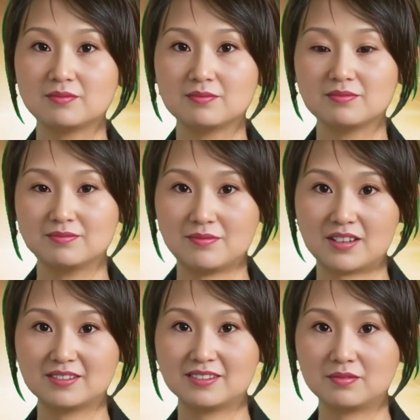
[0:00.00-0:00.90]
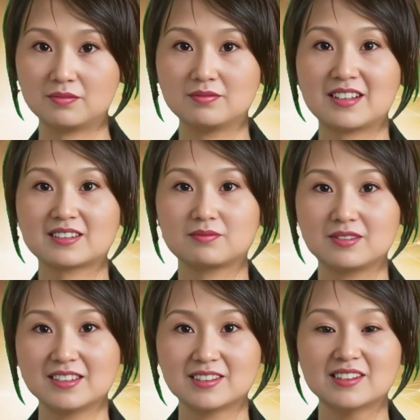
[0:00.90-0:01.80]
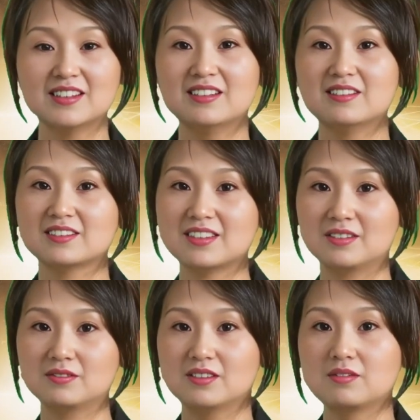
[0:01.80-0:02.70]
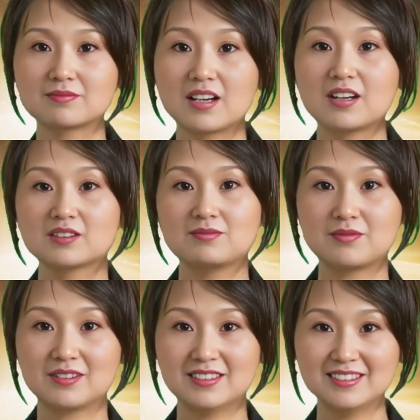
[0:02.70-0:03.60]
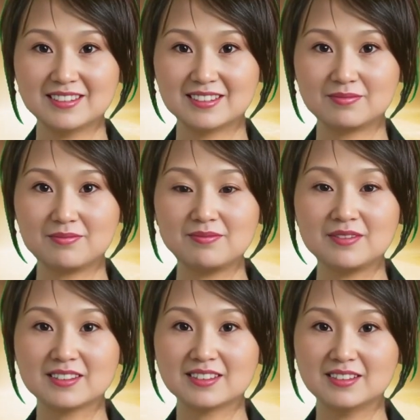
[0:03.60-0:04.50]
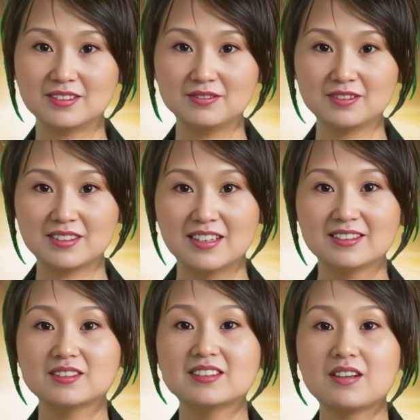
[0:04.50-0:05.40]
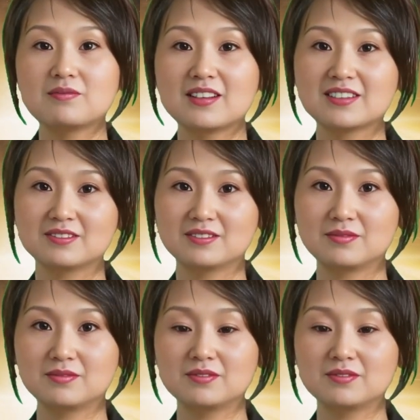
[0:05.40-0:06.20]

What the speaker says: West Coast route has risen to $4,393 per standard container, an increase of